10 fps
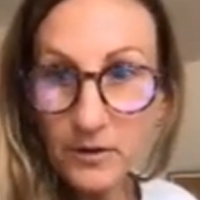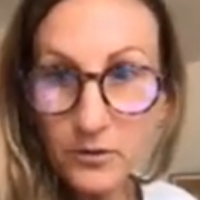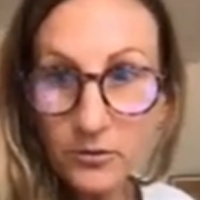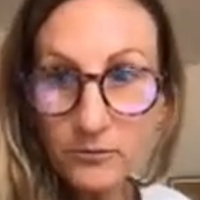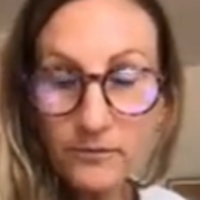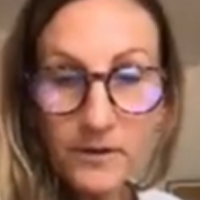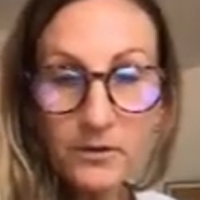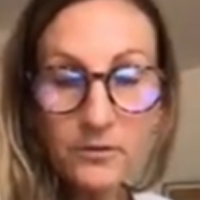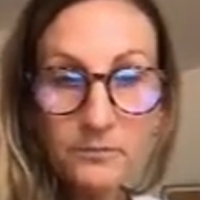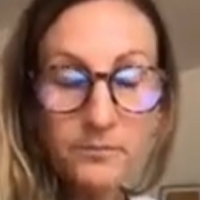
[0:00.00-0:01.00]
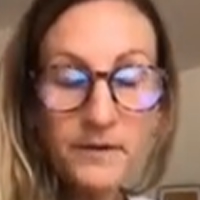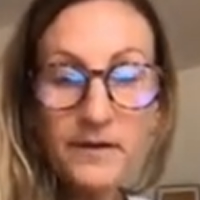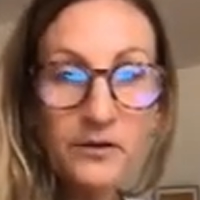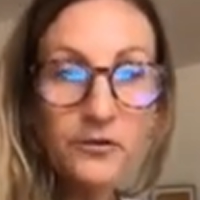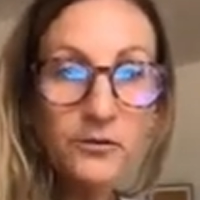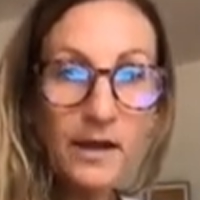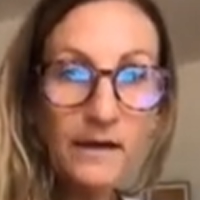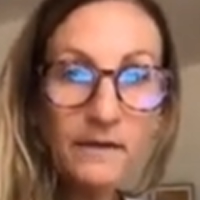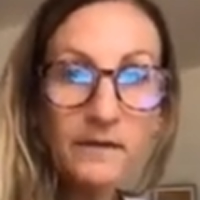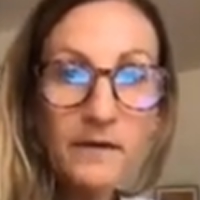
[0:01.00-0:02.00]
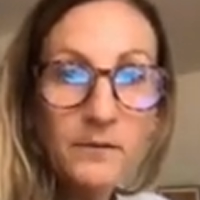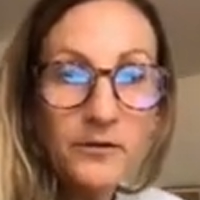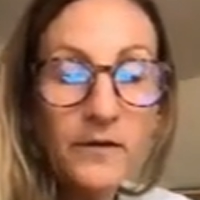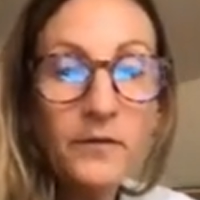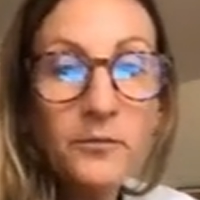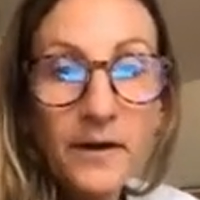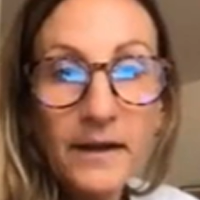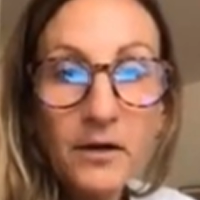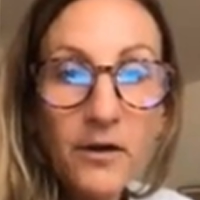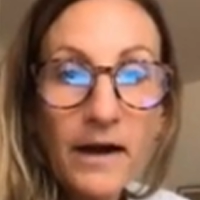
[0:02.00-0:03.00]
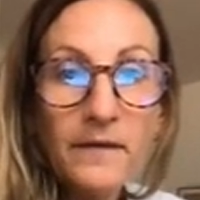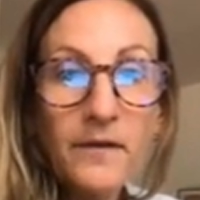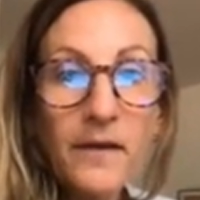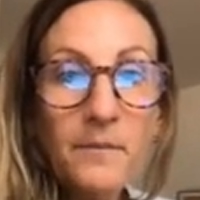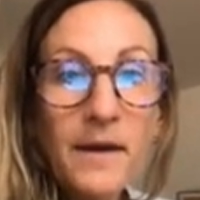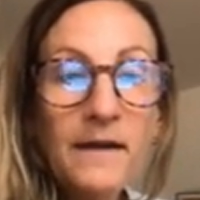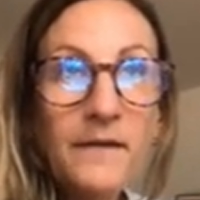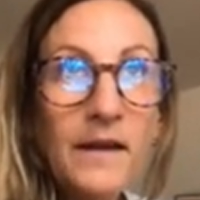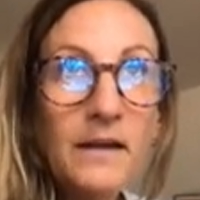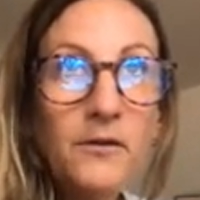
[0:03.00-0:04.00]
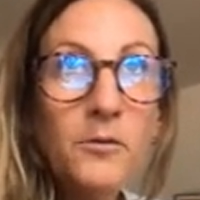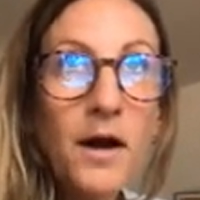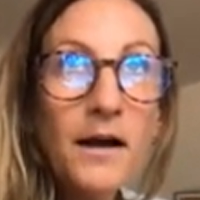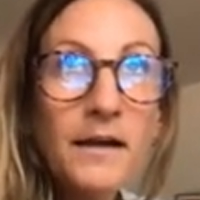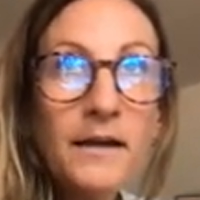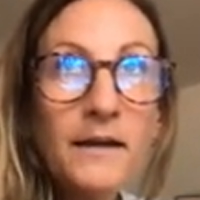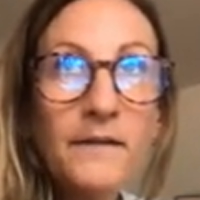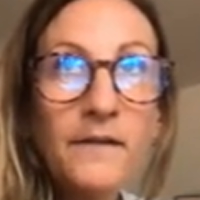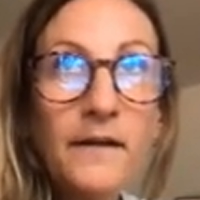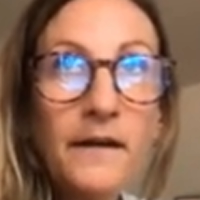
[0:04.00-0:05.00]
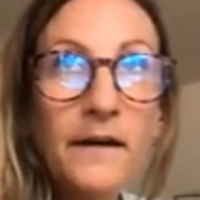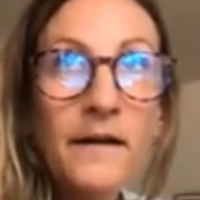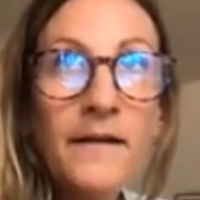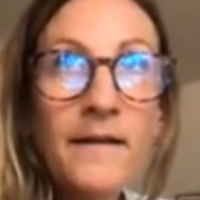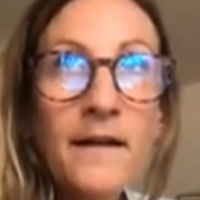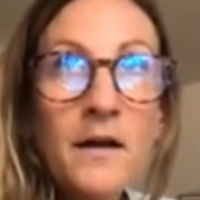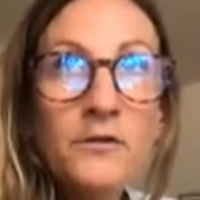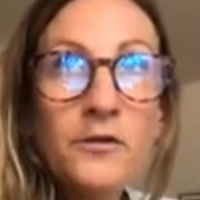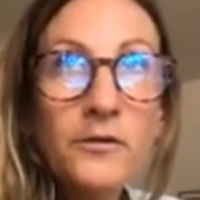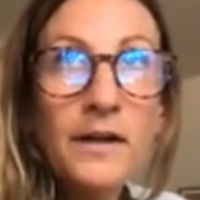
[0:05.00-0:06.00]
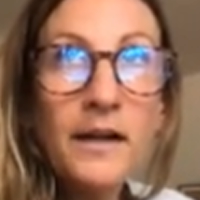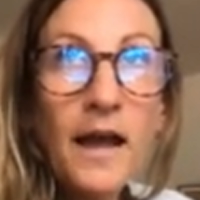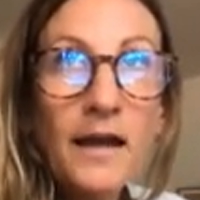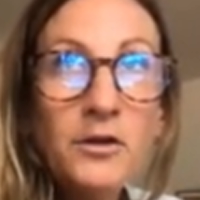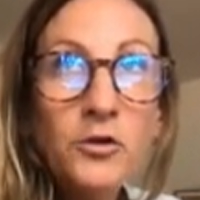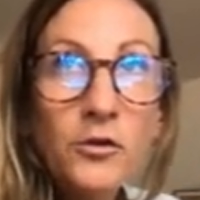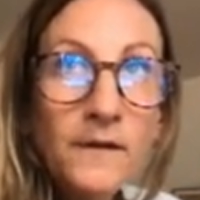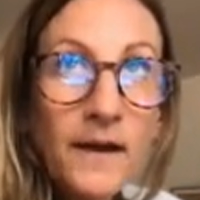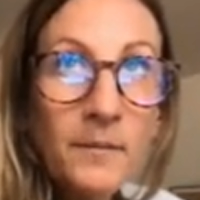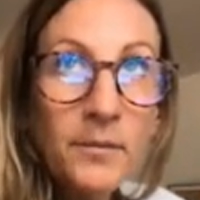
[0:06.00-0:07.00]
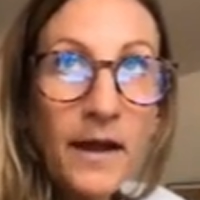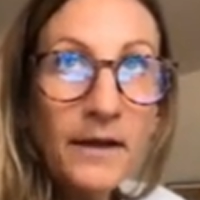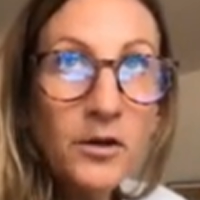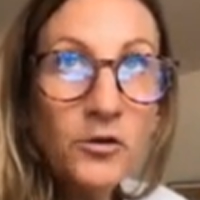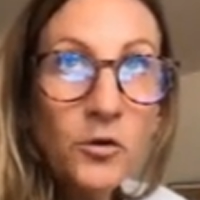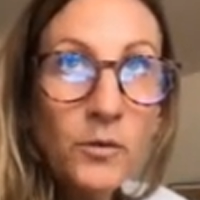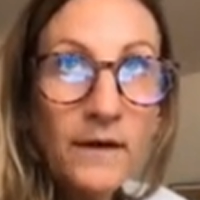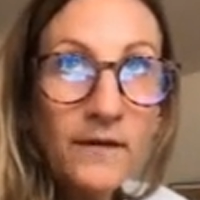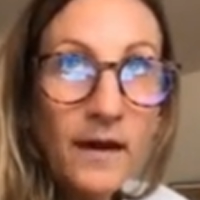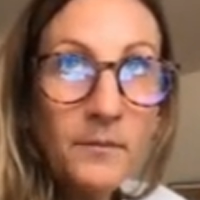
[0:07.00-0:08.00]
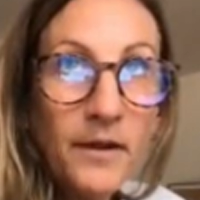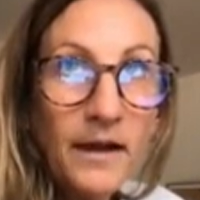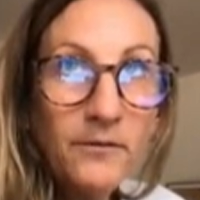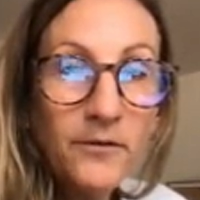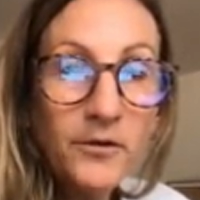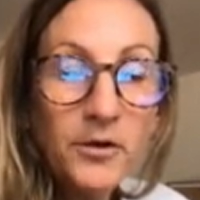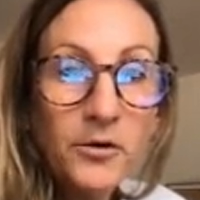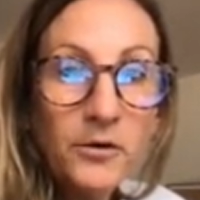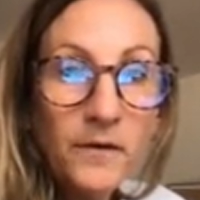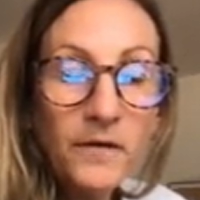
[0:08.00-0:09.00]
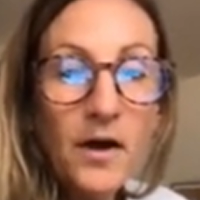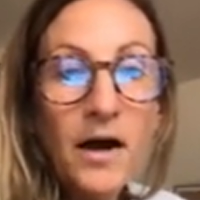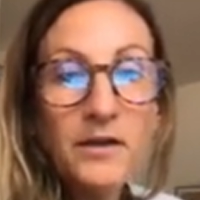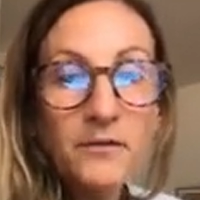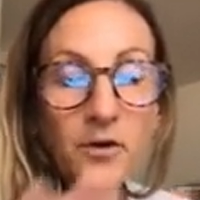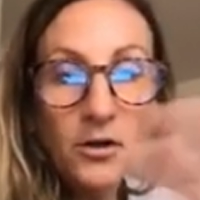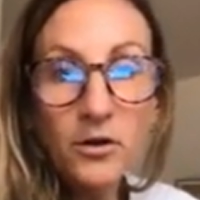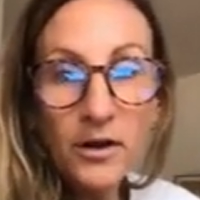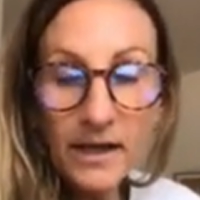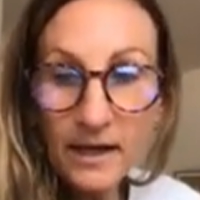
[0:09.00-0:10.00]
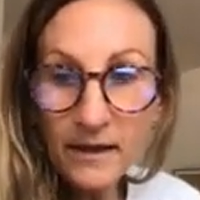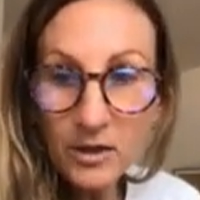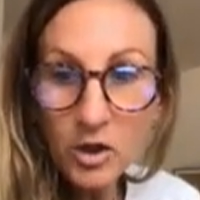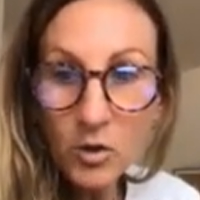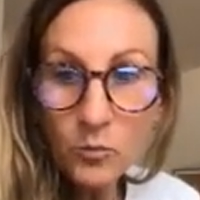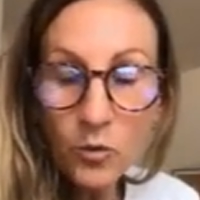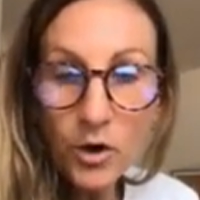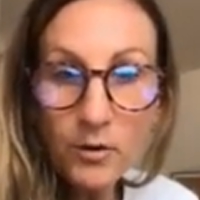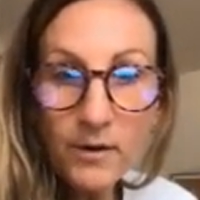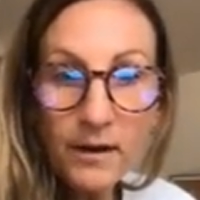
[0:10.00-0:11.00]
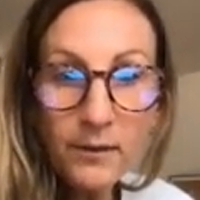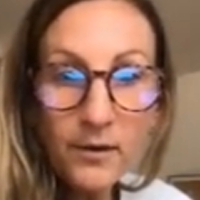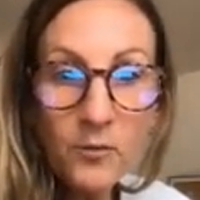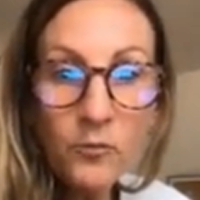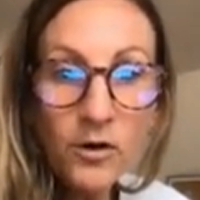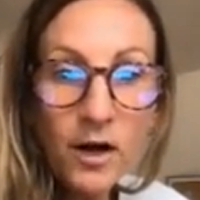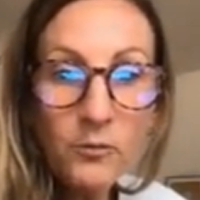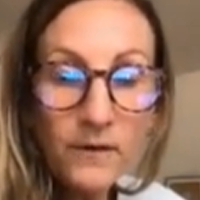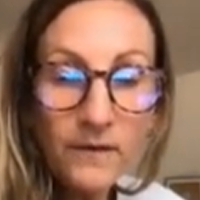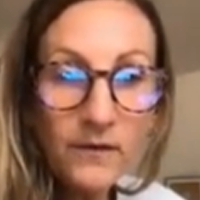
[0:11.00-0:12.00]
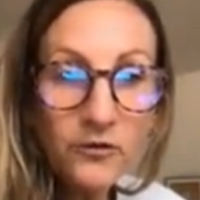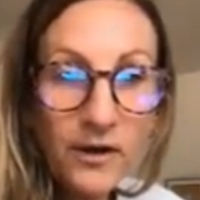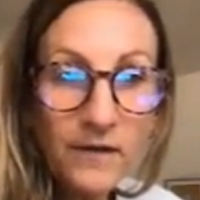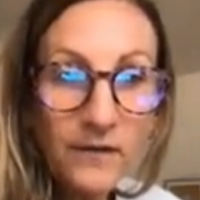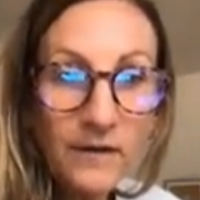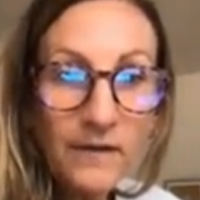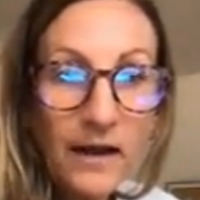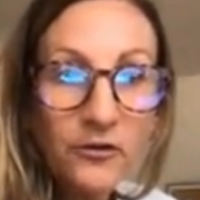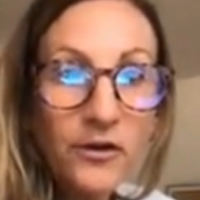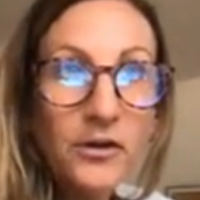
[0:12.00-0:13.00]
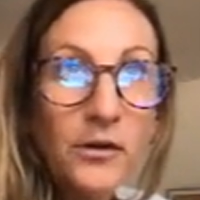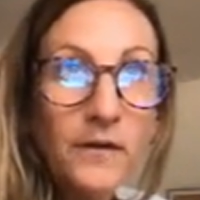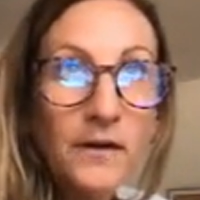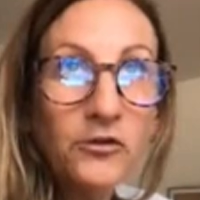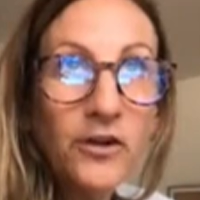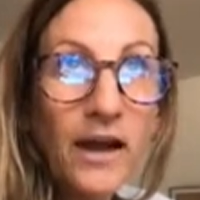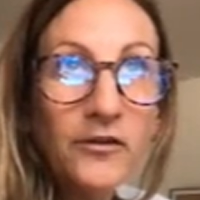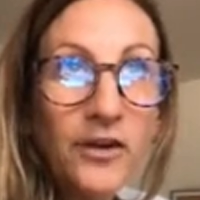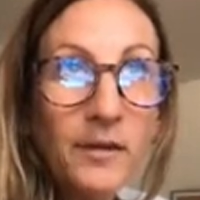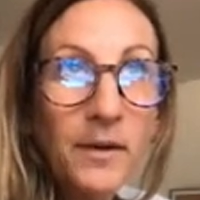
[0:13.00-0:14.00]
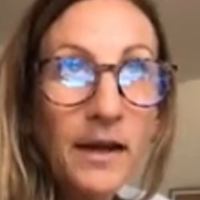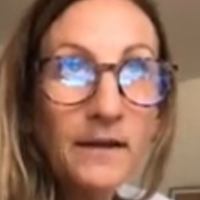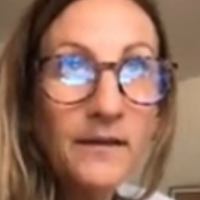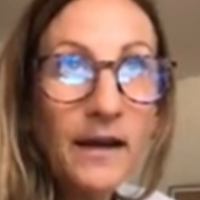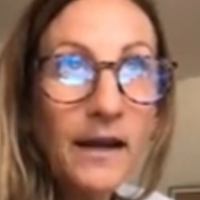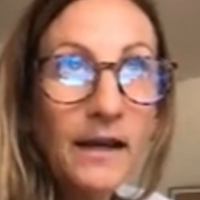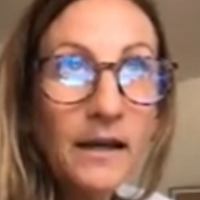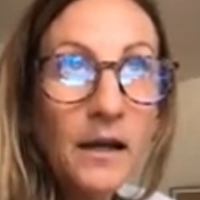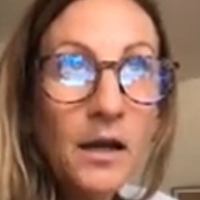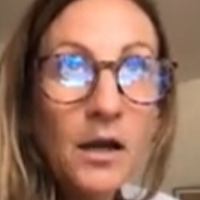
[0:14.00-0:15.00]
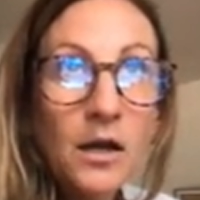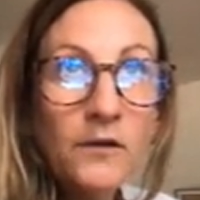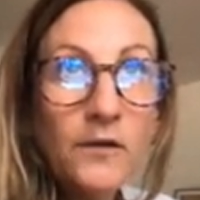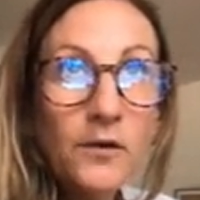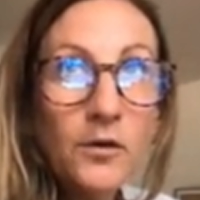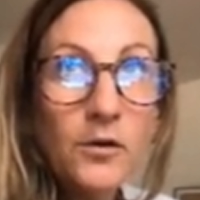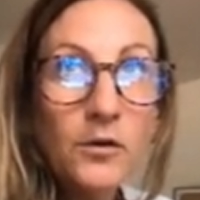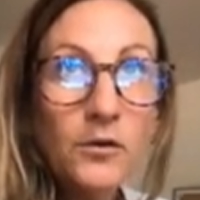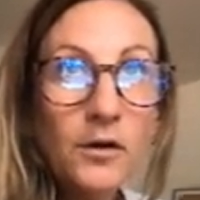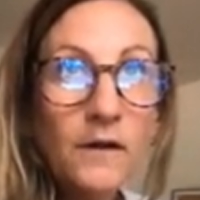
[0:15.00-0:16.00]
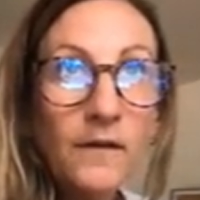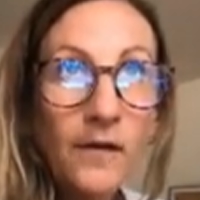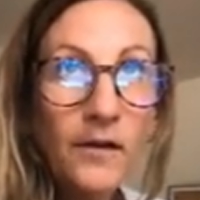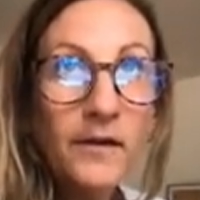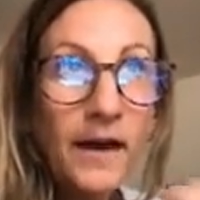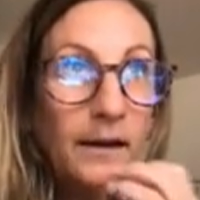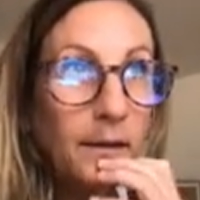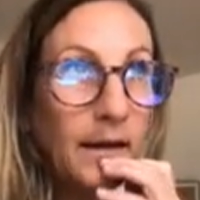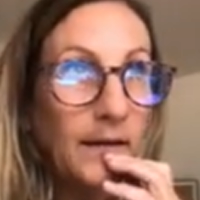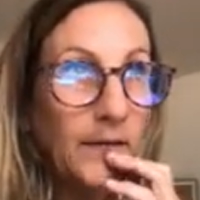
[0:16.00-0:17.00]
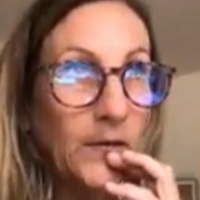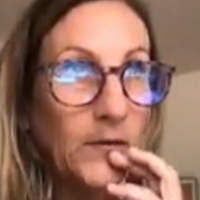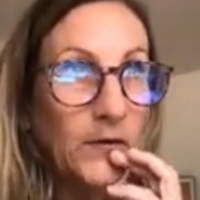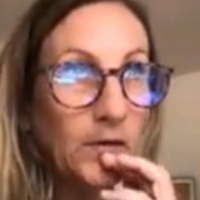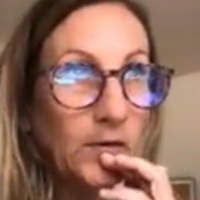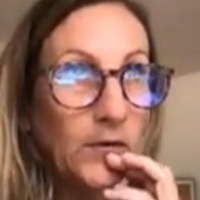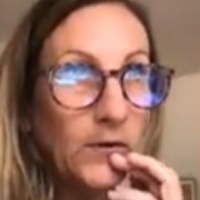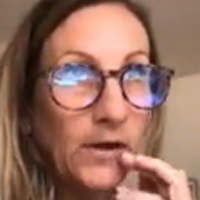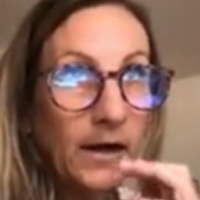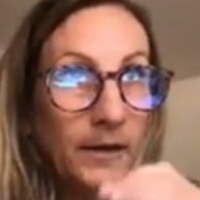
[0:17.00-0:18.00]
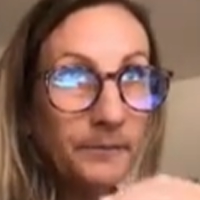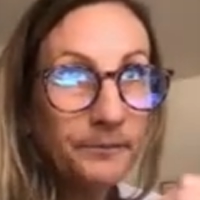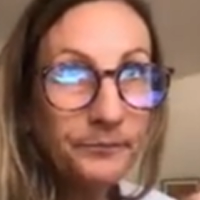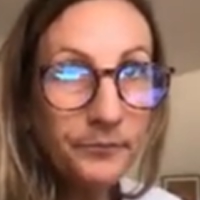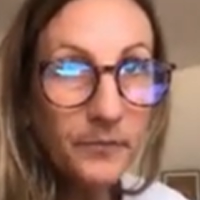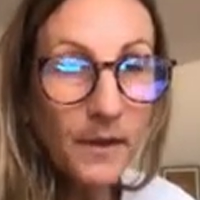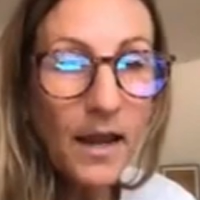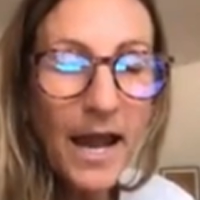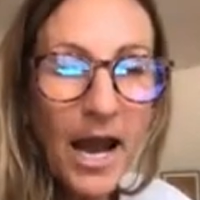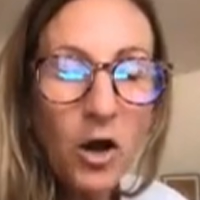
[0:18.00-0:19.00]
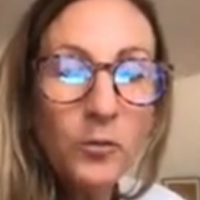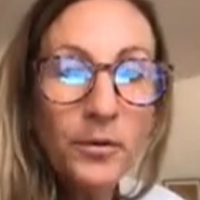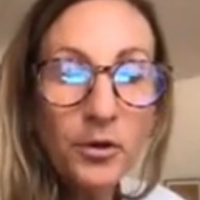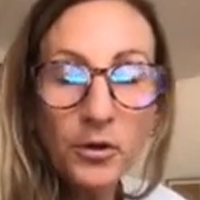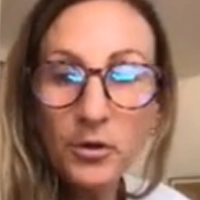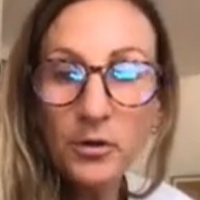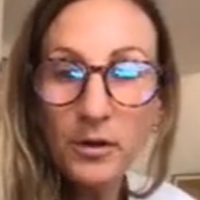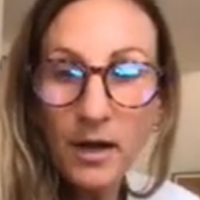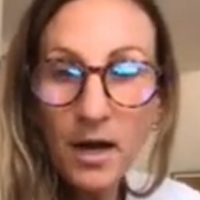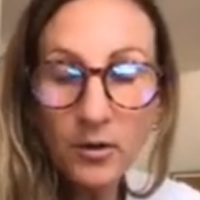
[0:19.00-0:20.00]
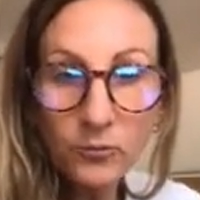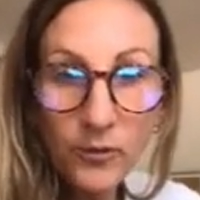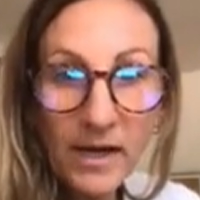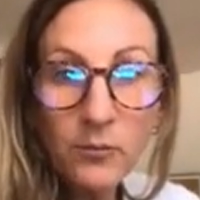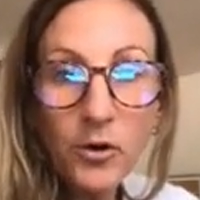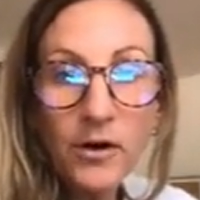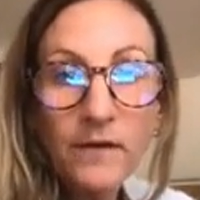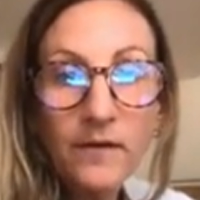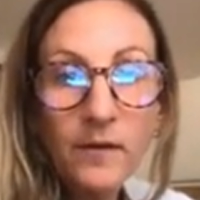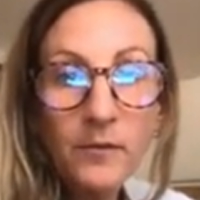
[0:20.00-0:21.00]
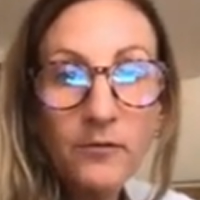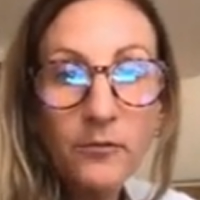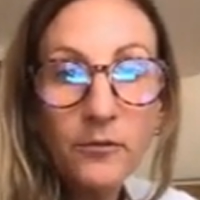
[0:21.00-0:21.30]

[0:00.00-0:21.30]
your potential guests, which is really great. So that means that if you are going to consider doing a new template, a new Wix template for your site, you've got a lot here that you can work with. And what I would suggest is actually using ChatGPT to consolidate things or to help you reword some of